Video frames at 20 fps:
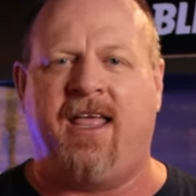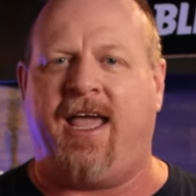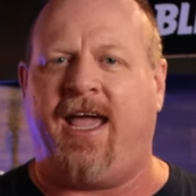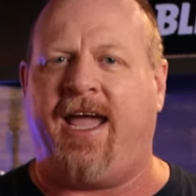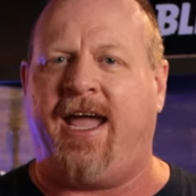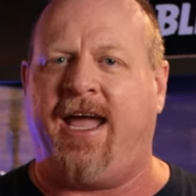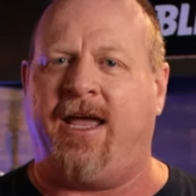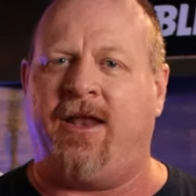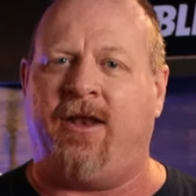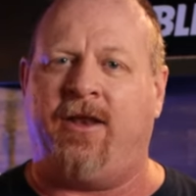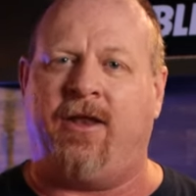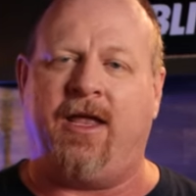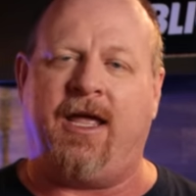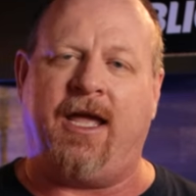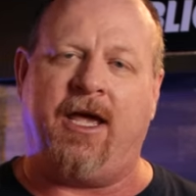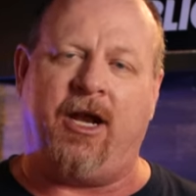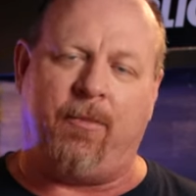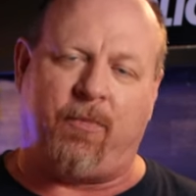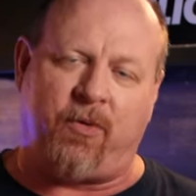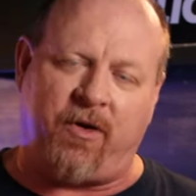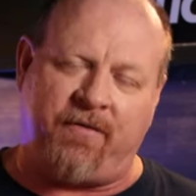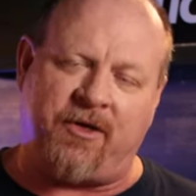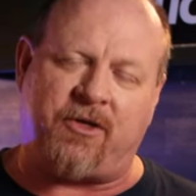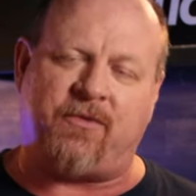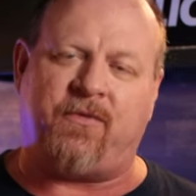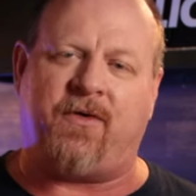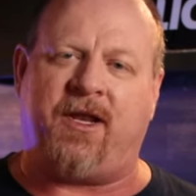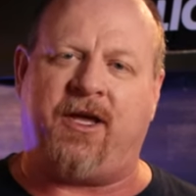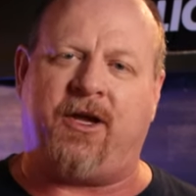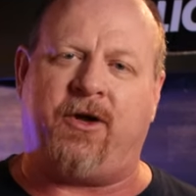and in a
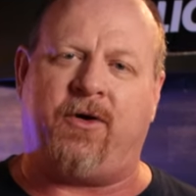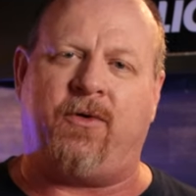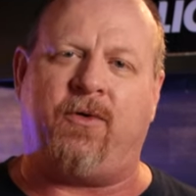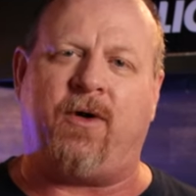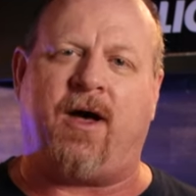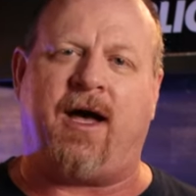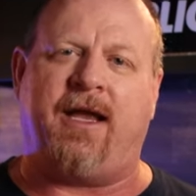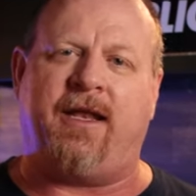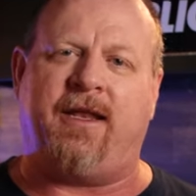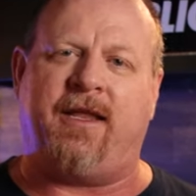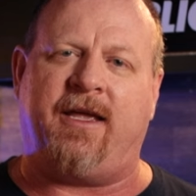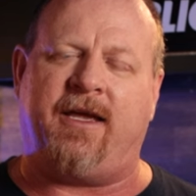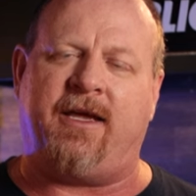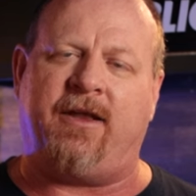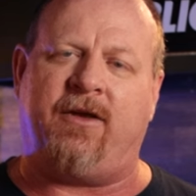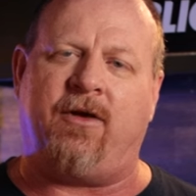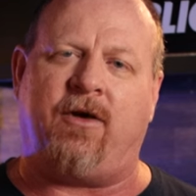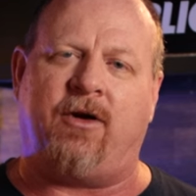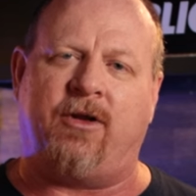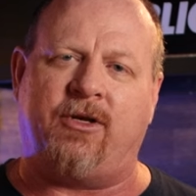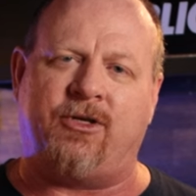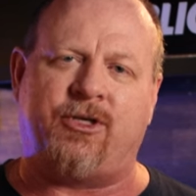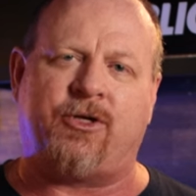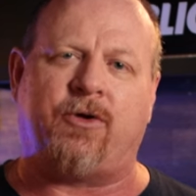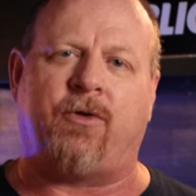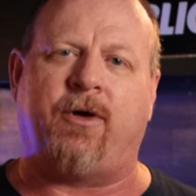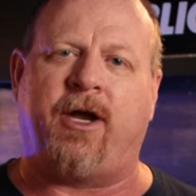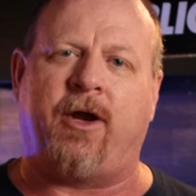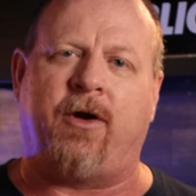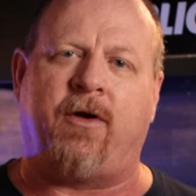previous video i did on
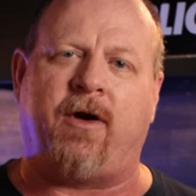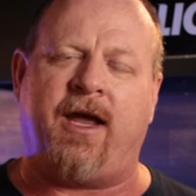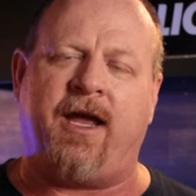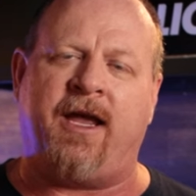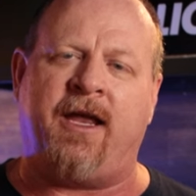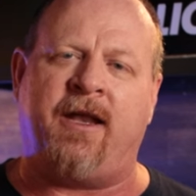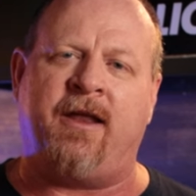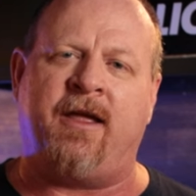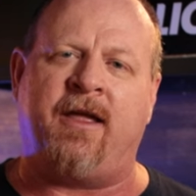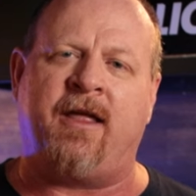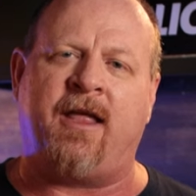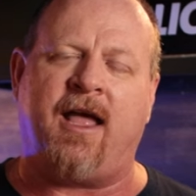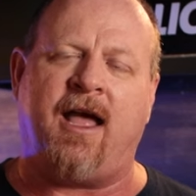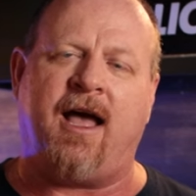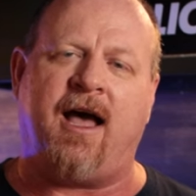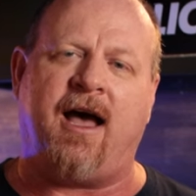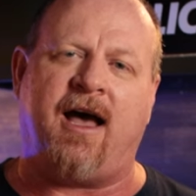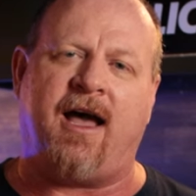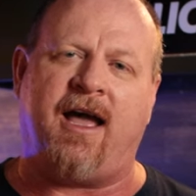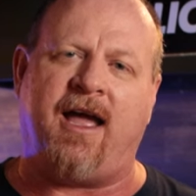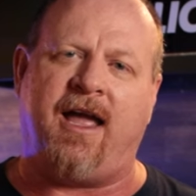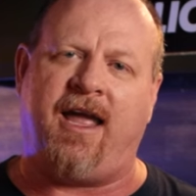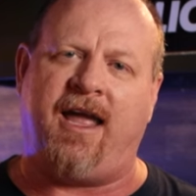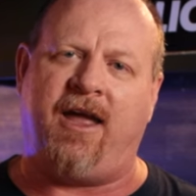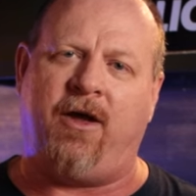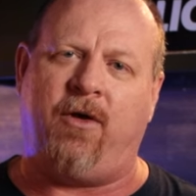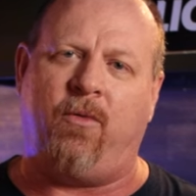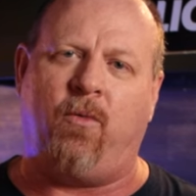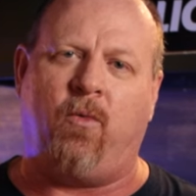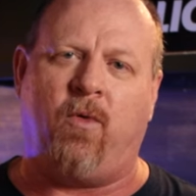storing grain
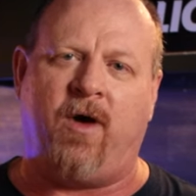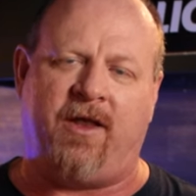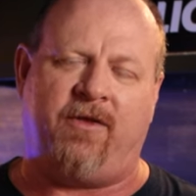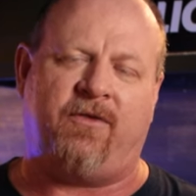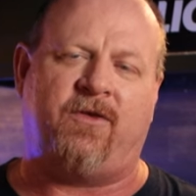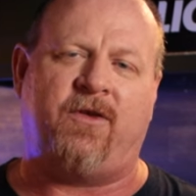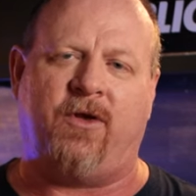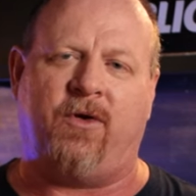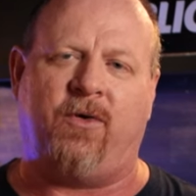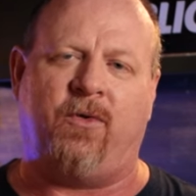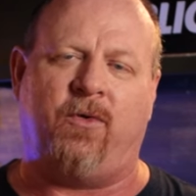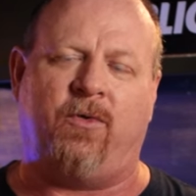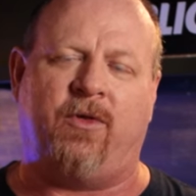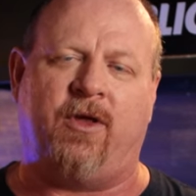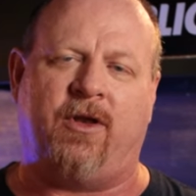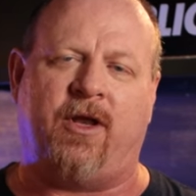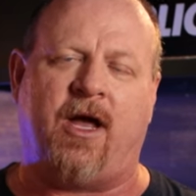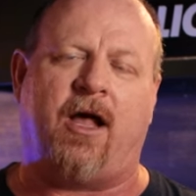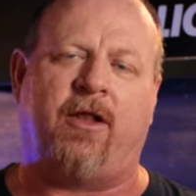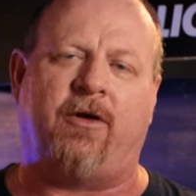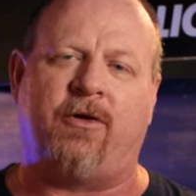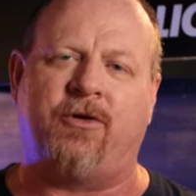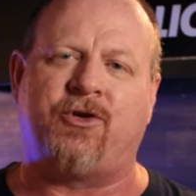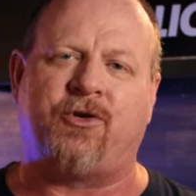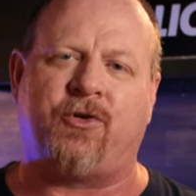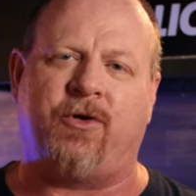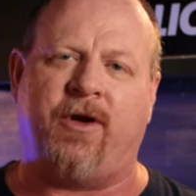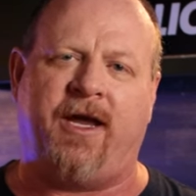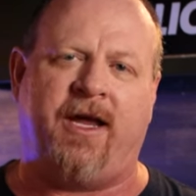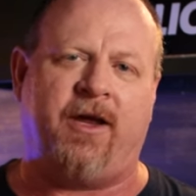i went to the dollar
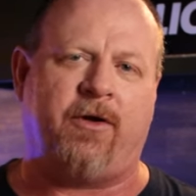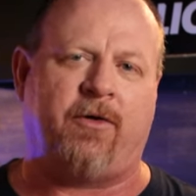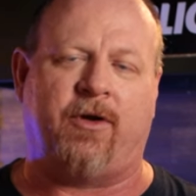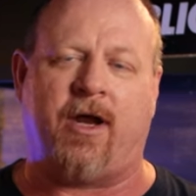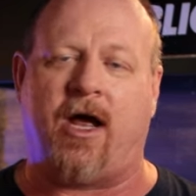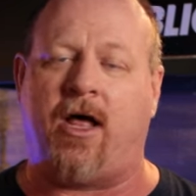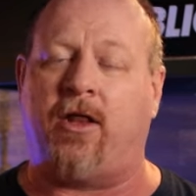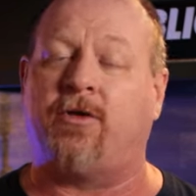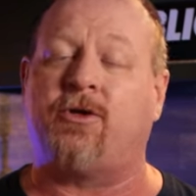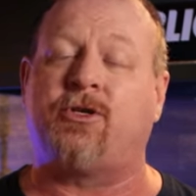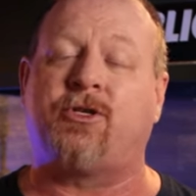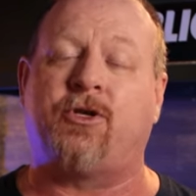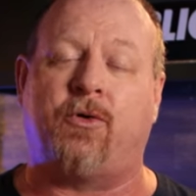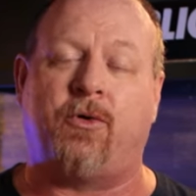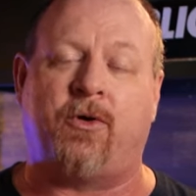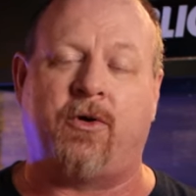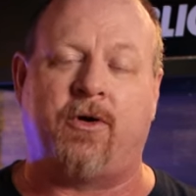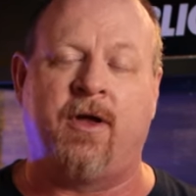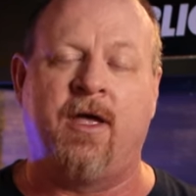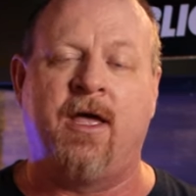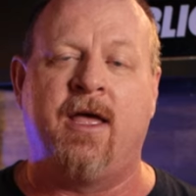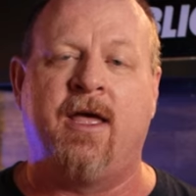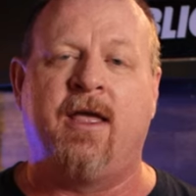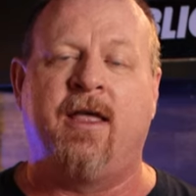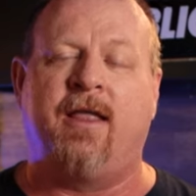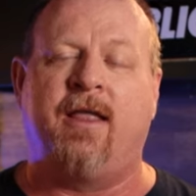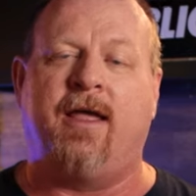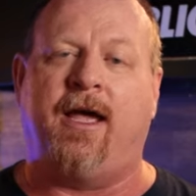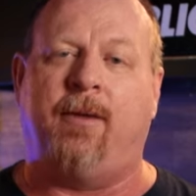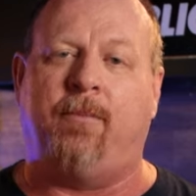tree or dollar store
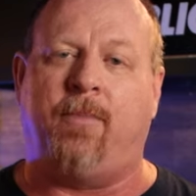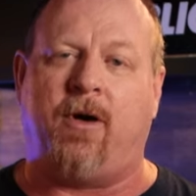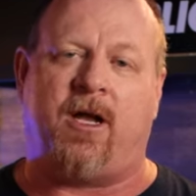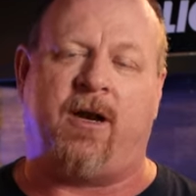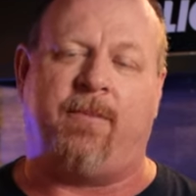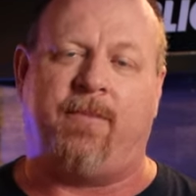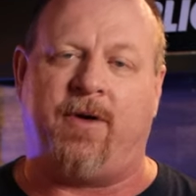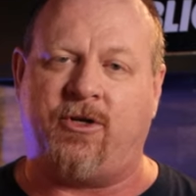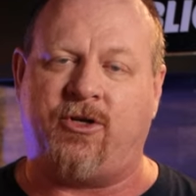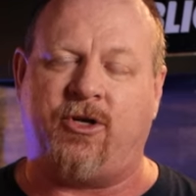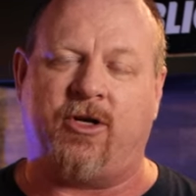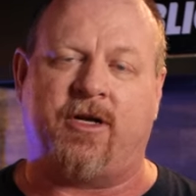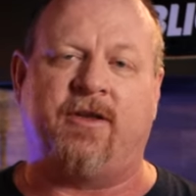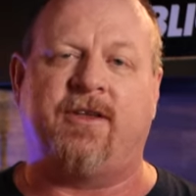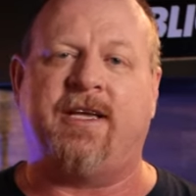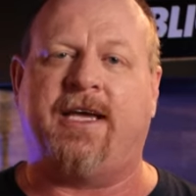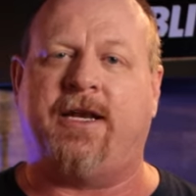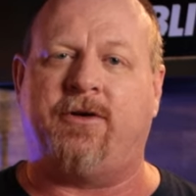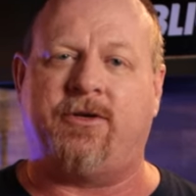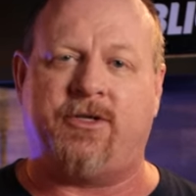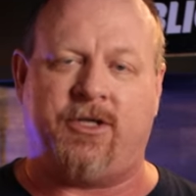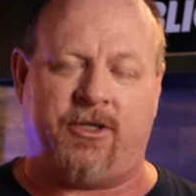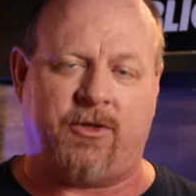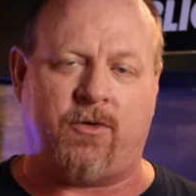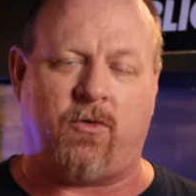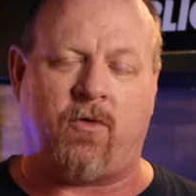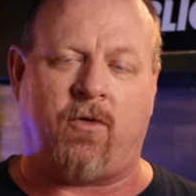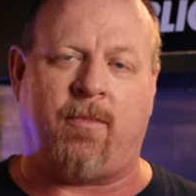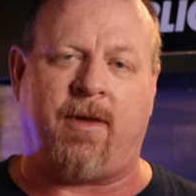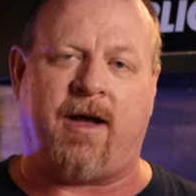and bought a bunch of containers to
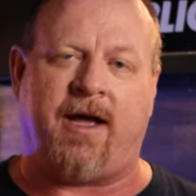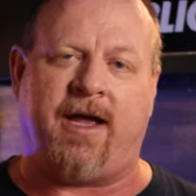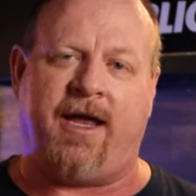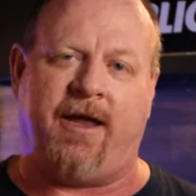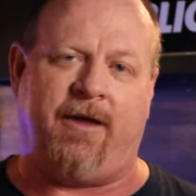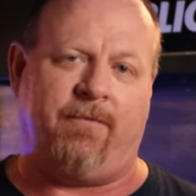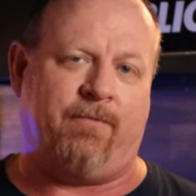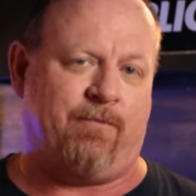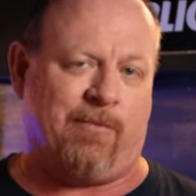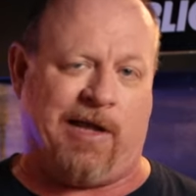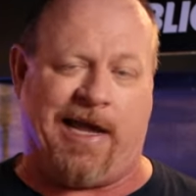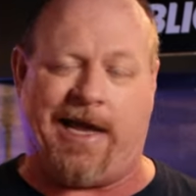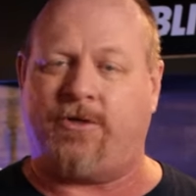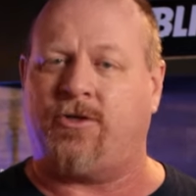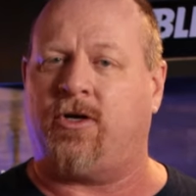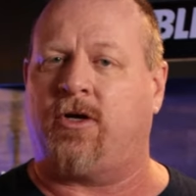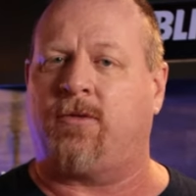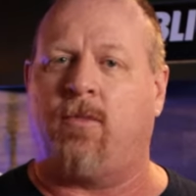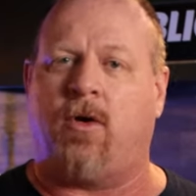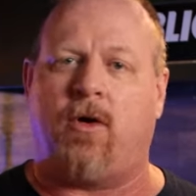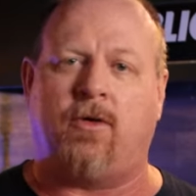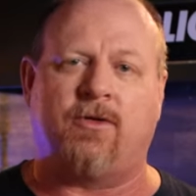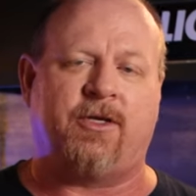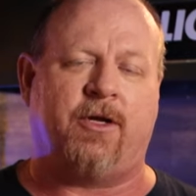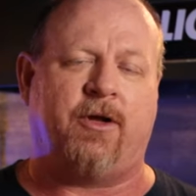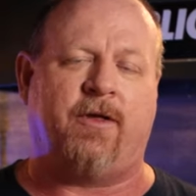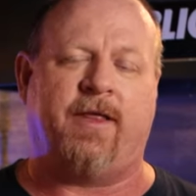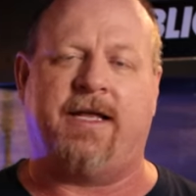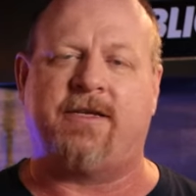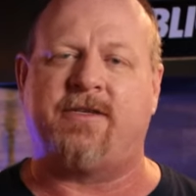store my adjunct malts
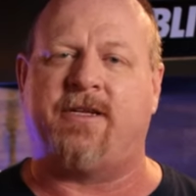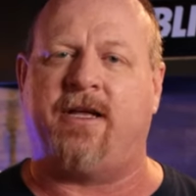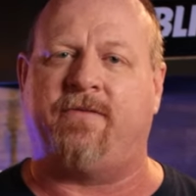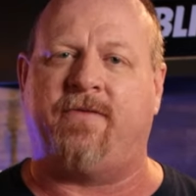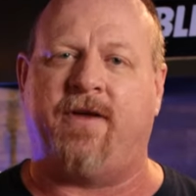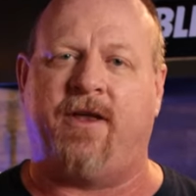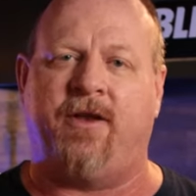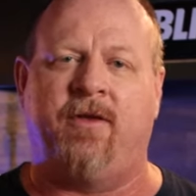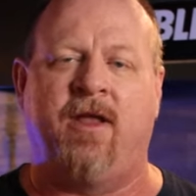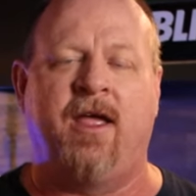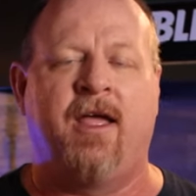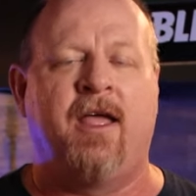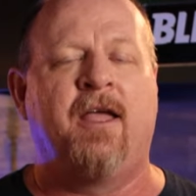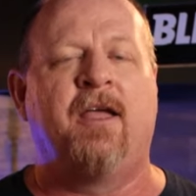and all that stuff in